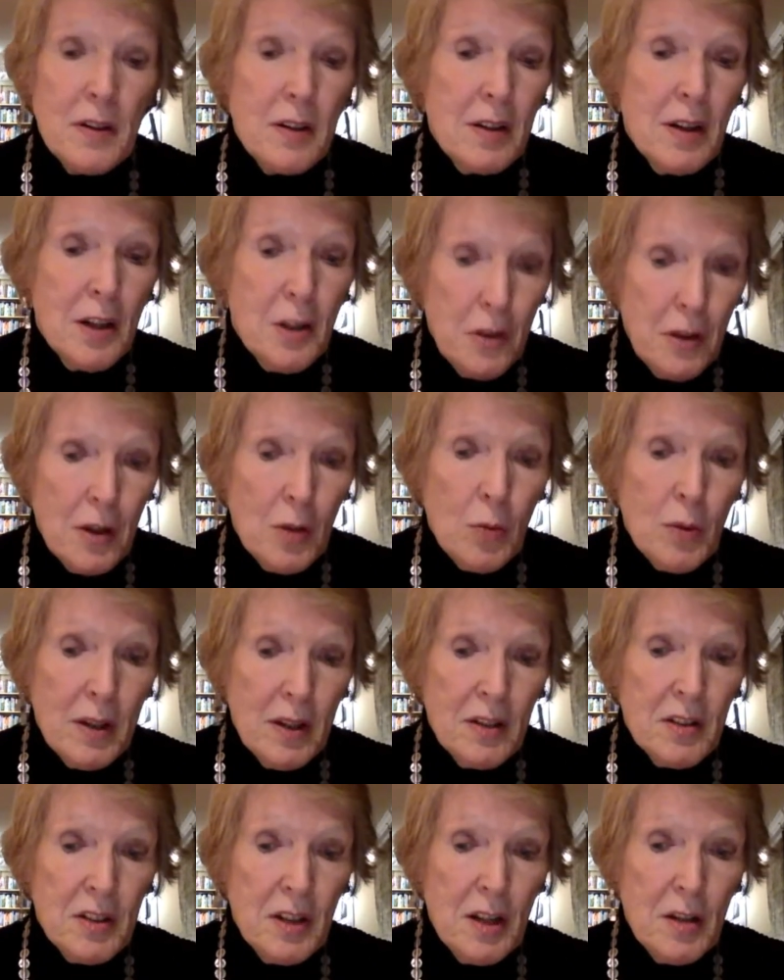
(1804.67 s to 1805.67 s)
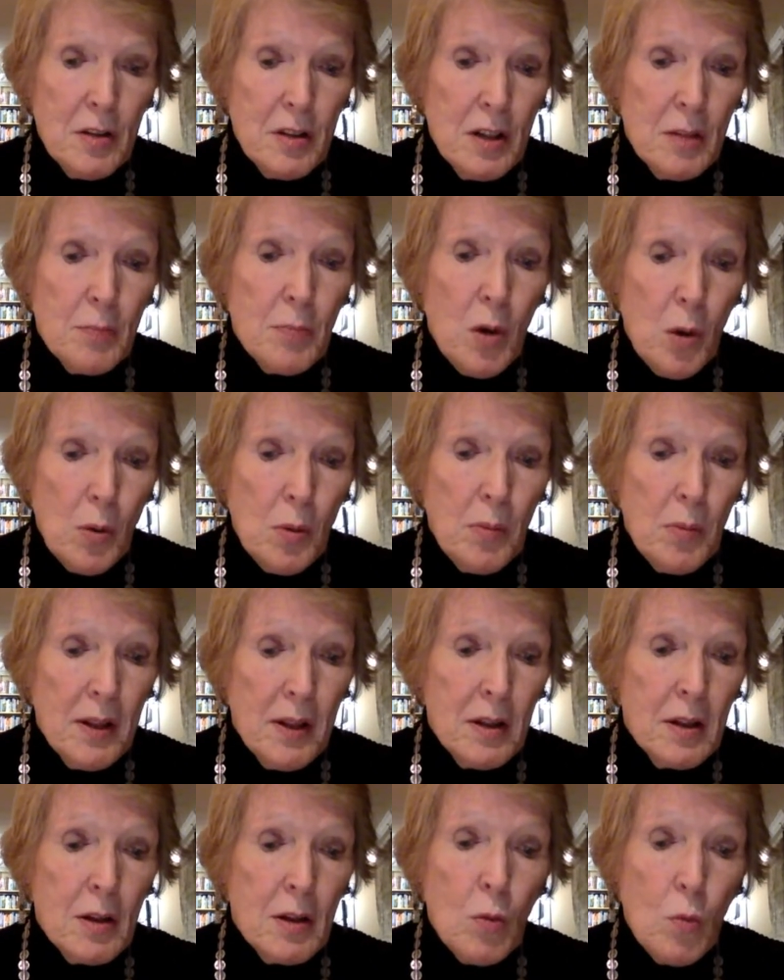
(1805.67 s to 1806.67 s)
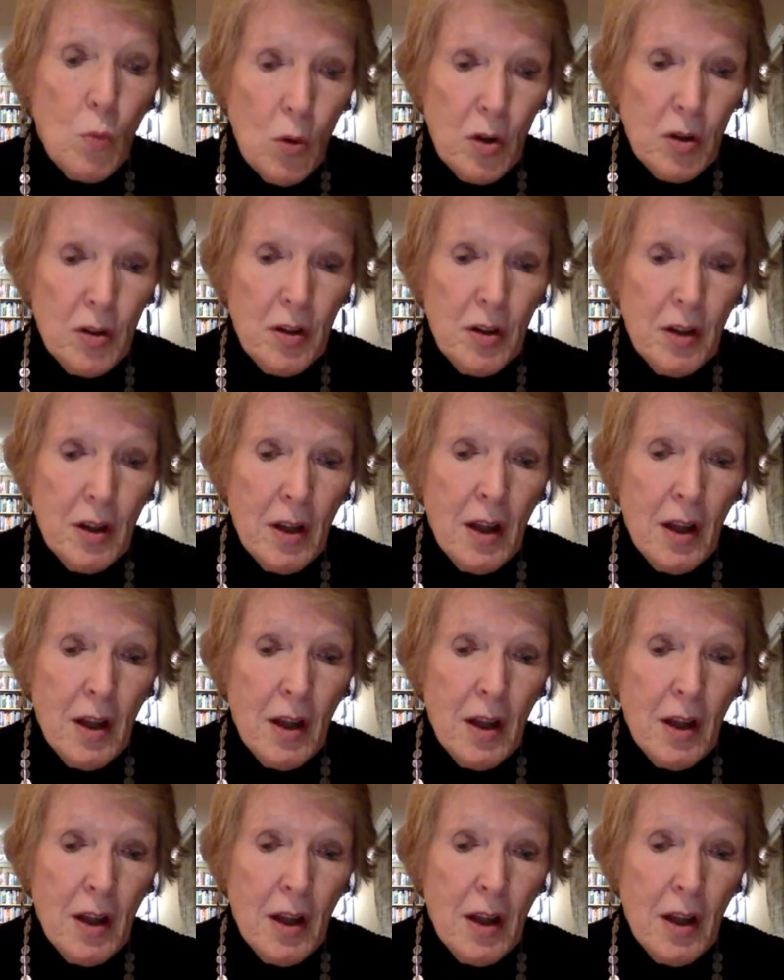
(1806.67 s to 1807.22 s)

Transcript: And I think we can say that it probably would.